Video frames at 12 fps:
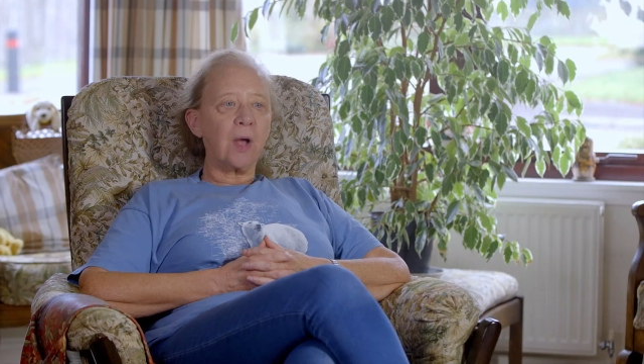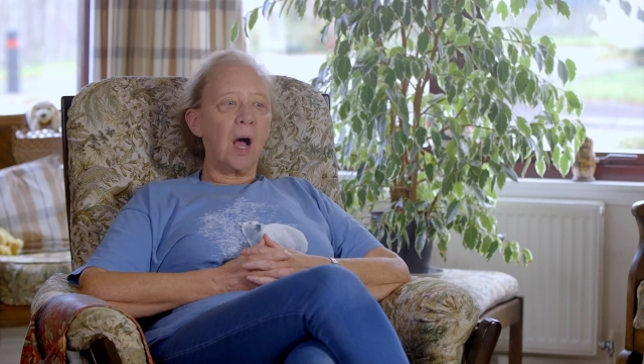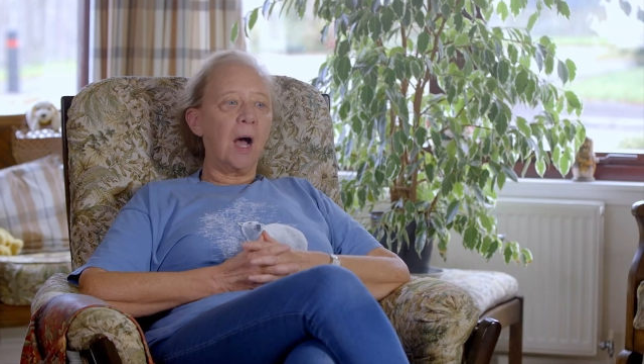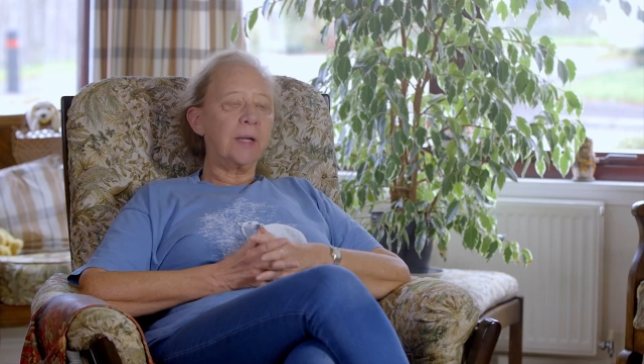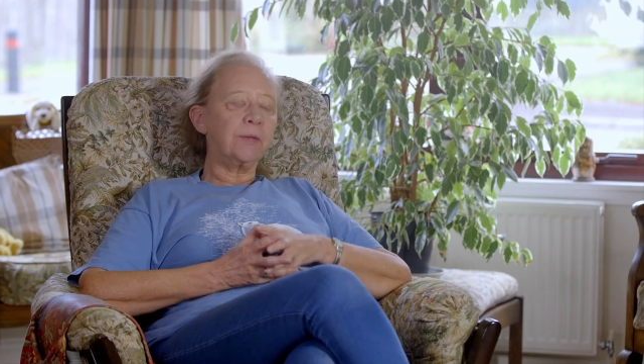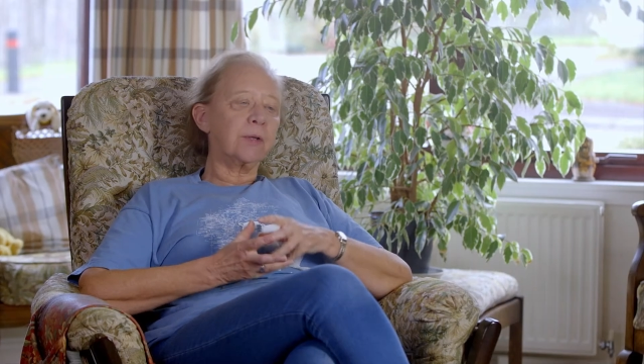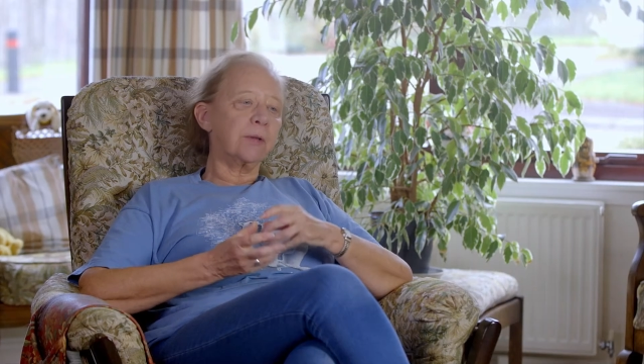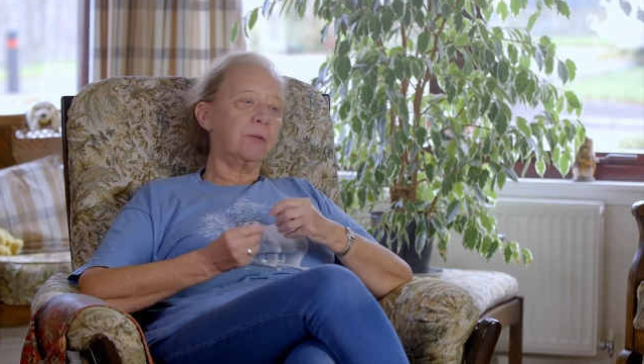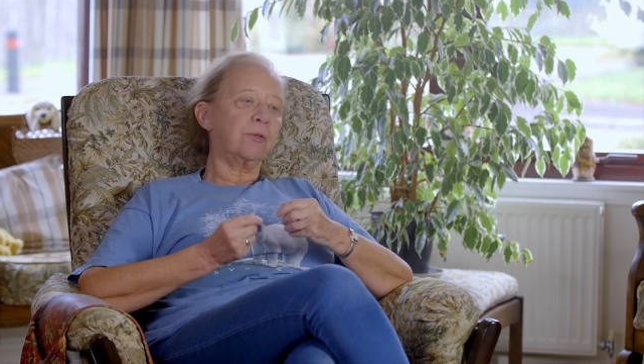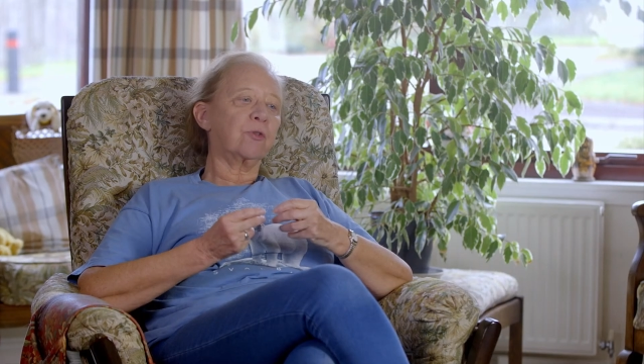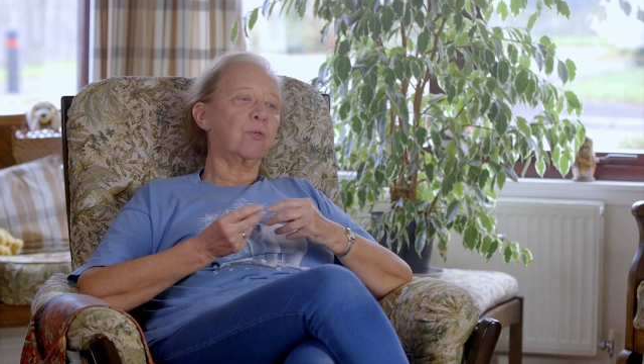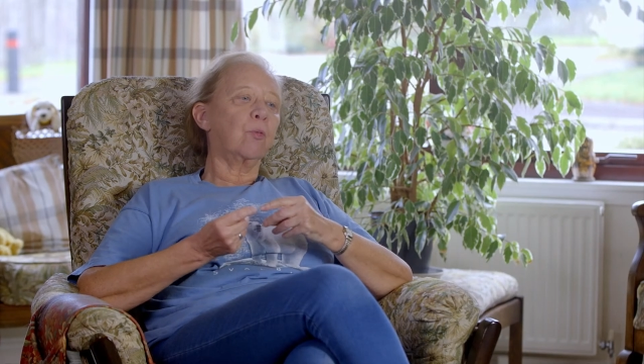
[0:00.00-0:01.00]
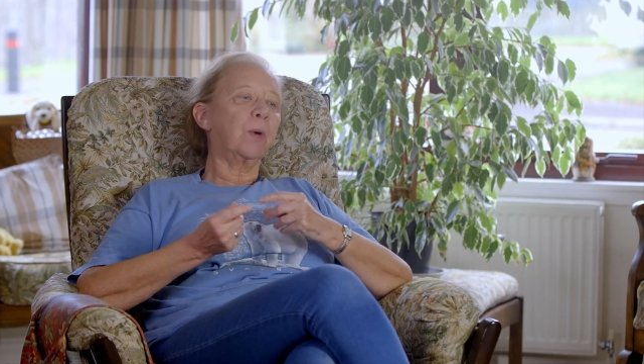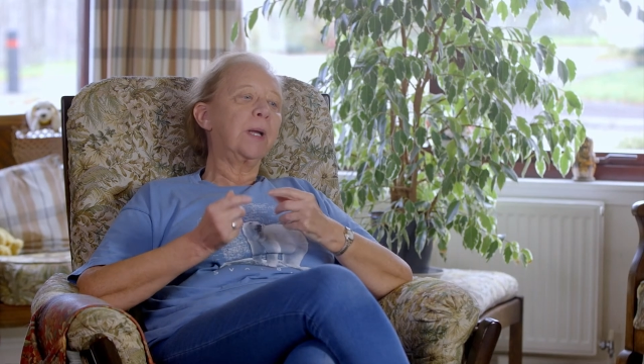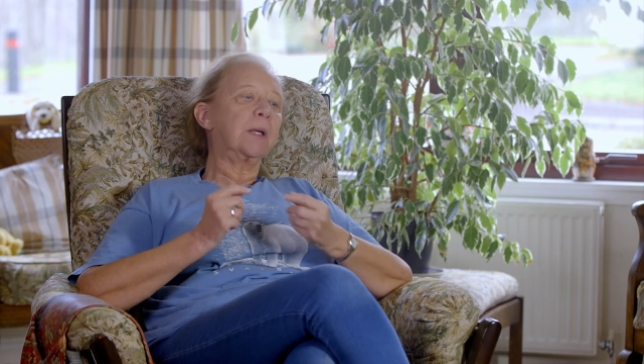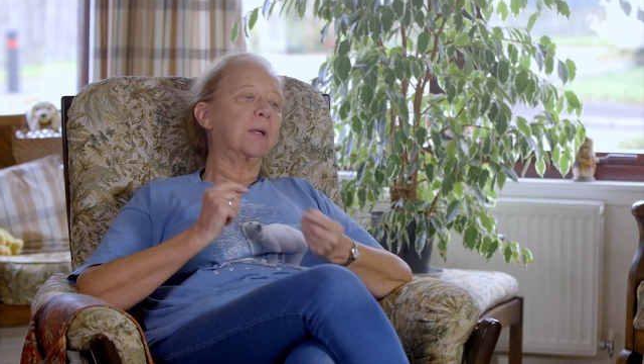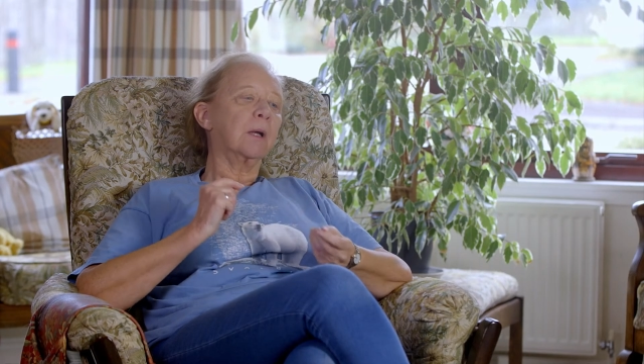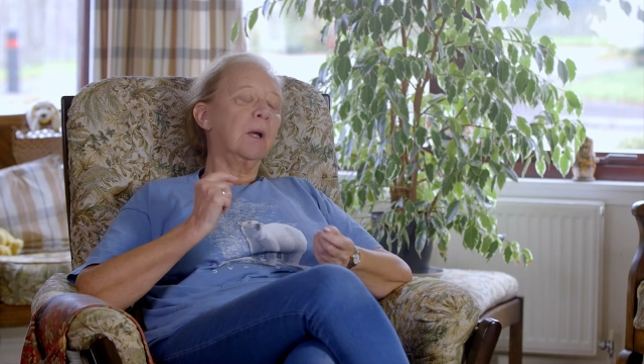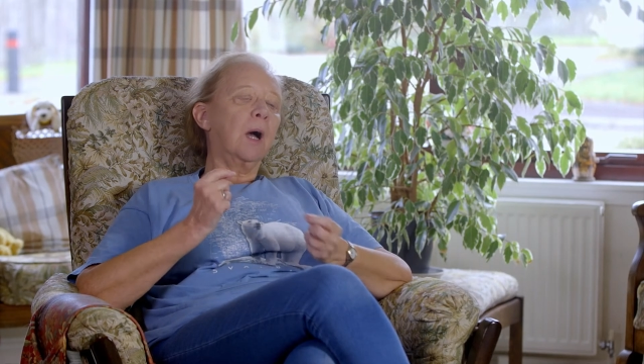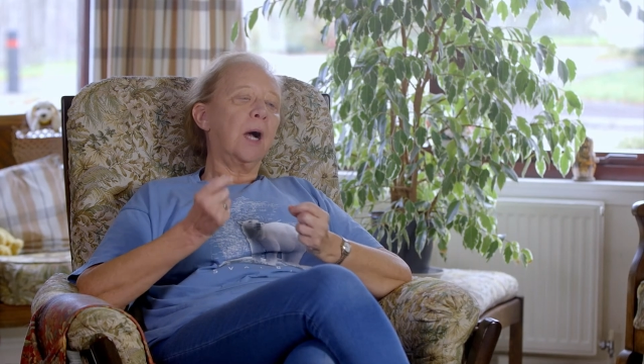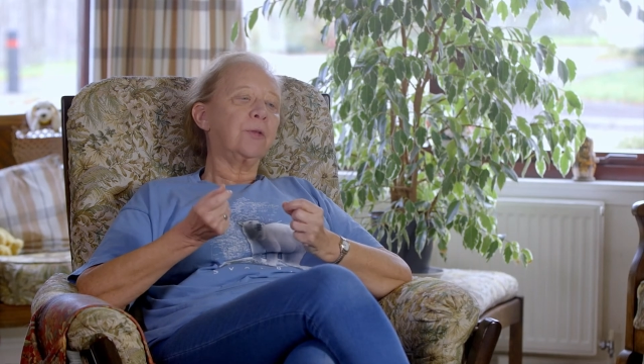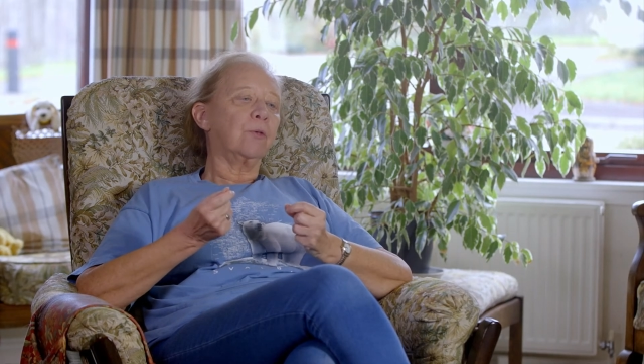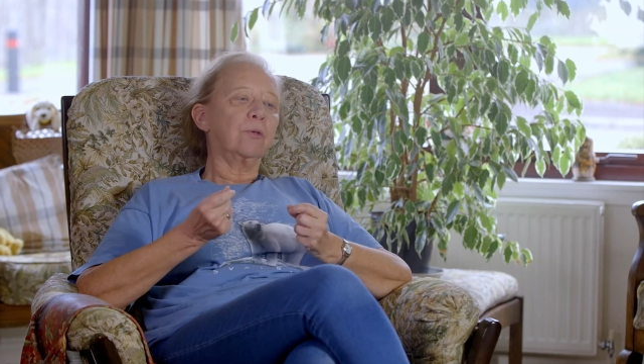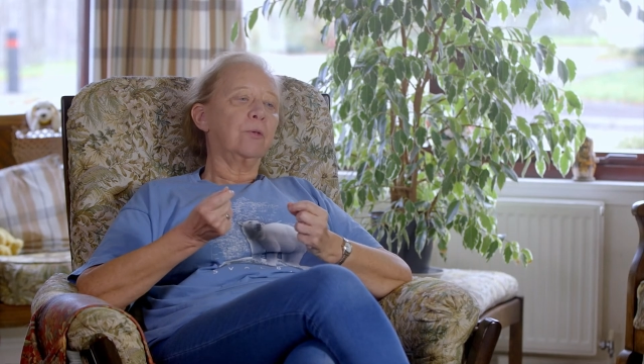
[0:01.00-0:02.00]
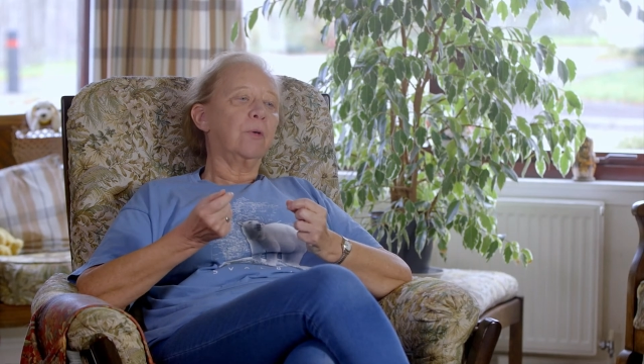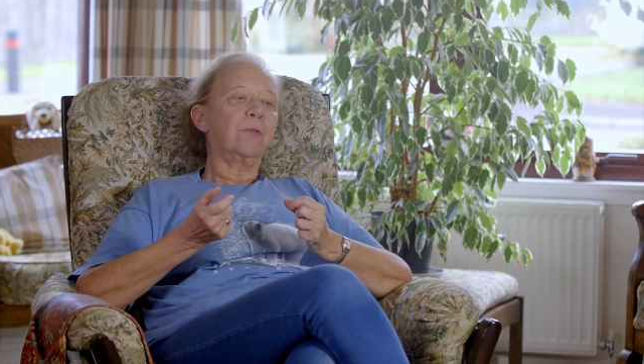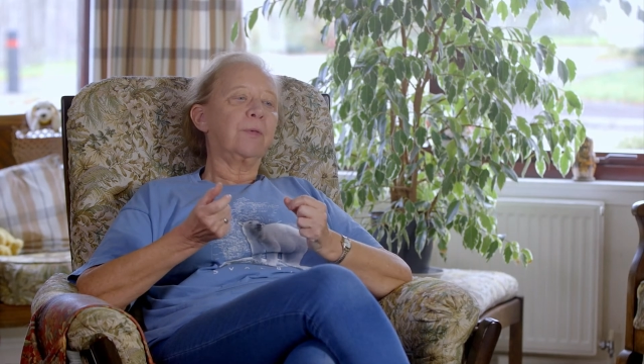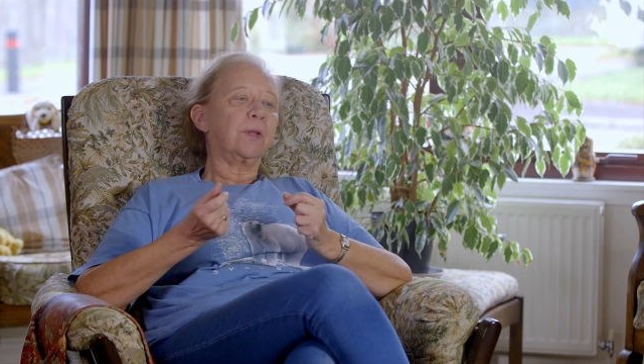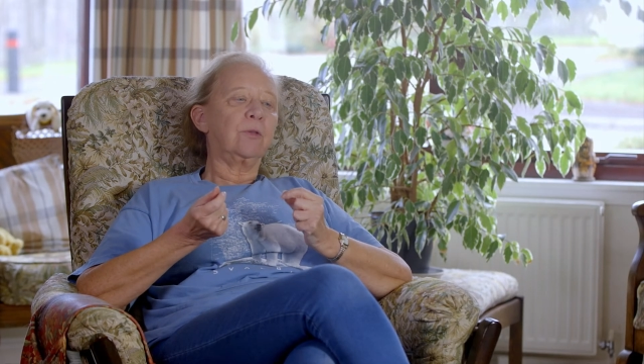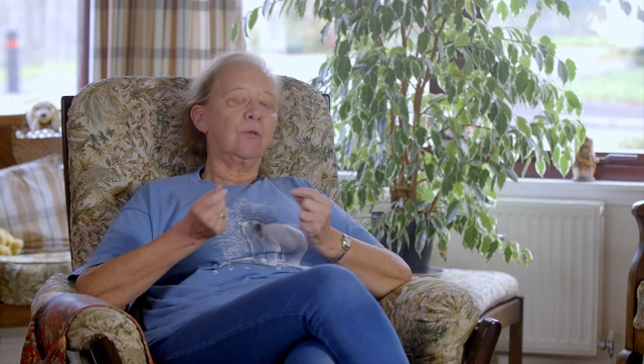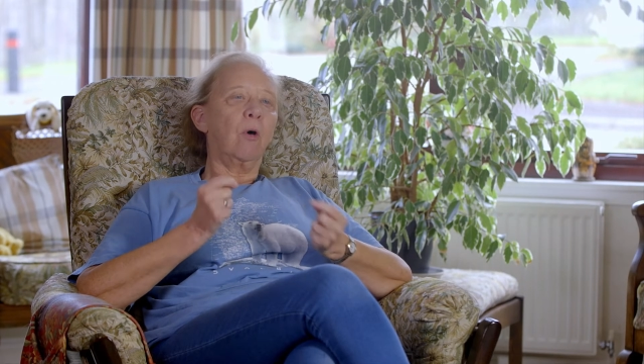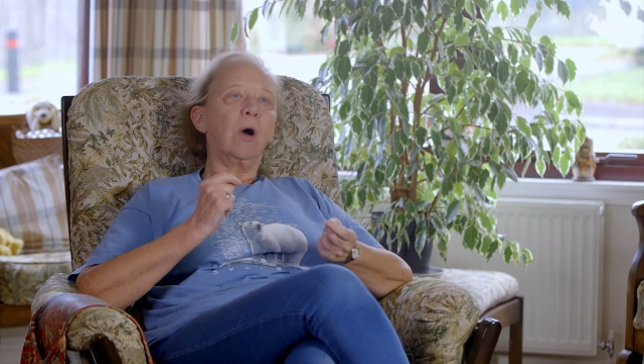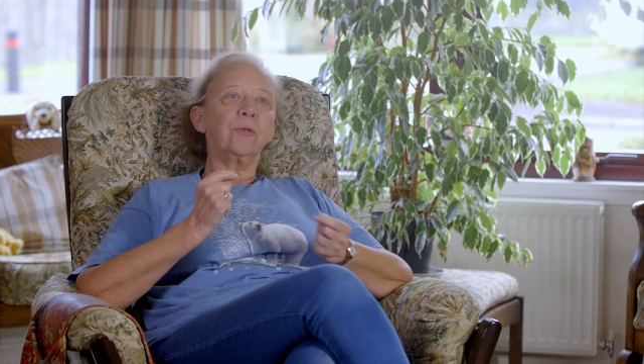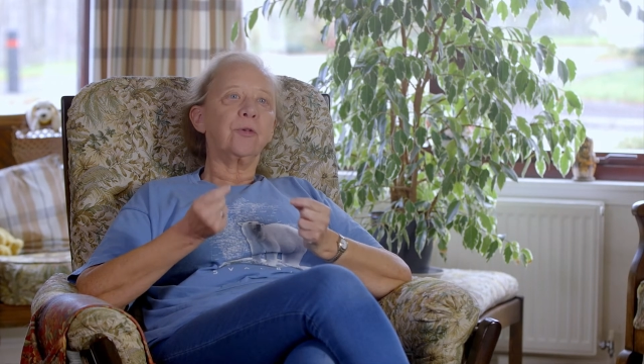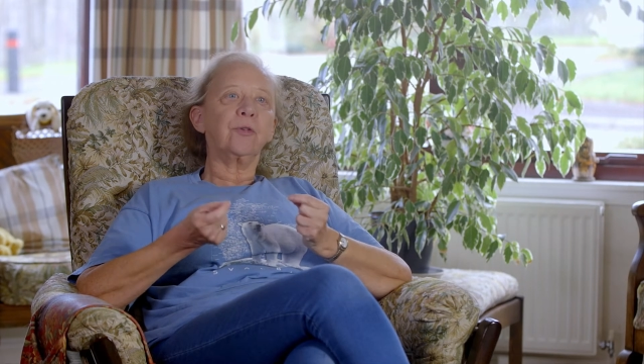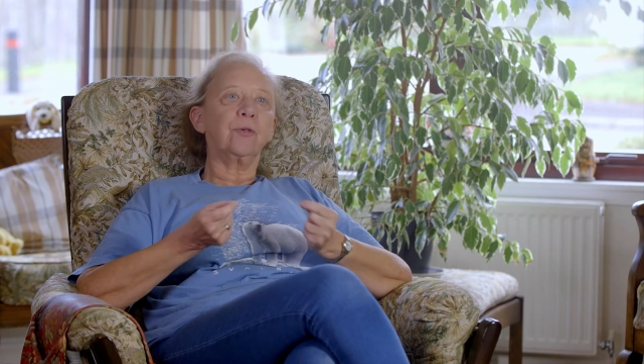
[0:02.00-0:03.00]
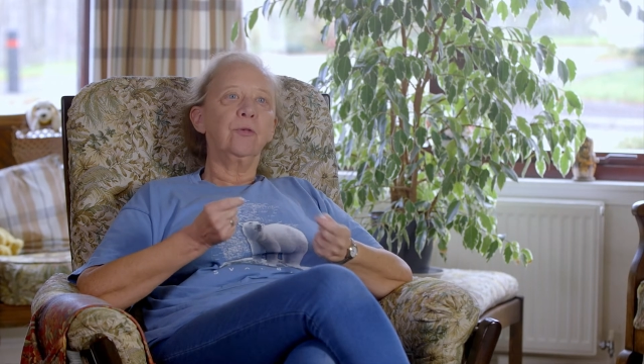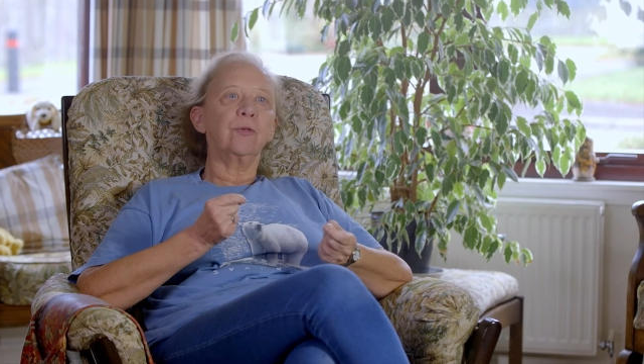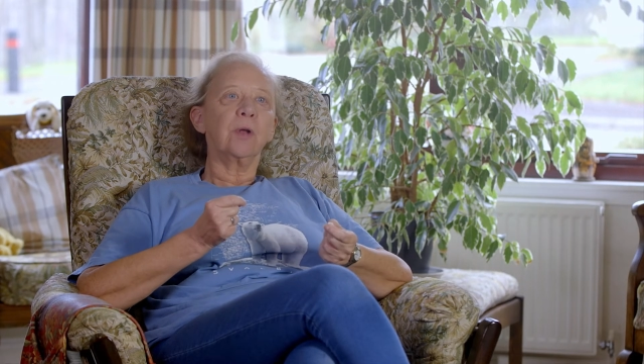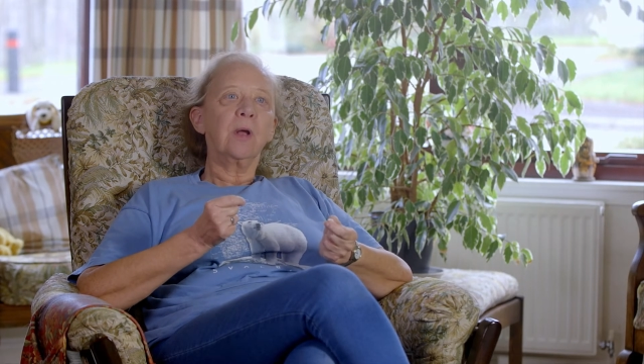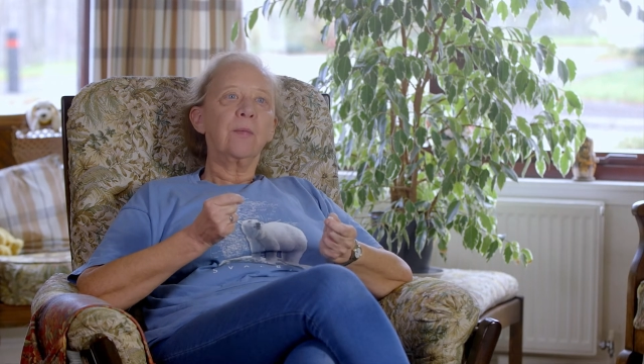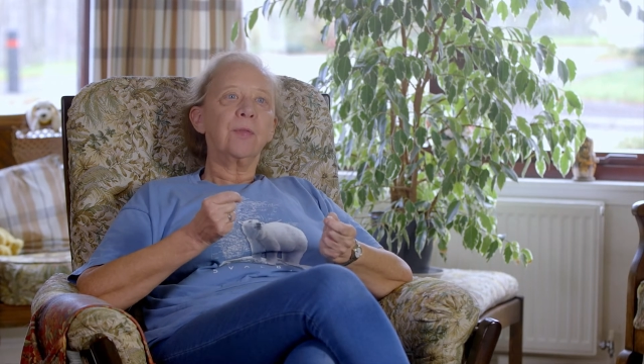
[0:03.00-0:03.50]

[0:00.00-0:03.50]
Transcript: I didn't twig. I don't know if I'd not understood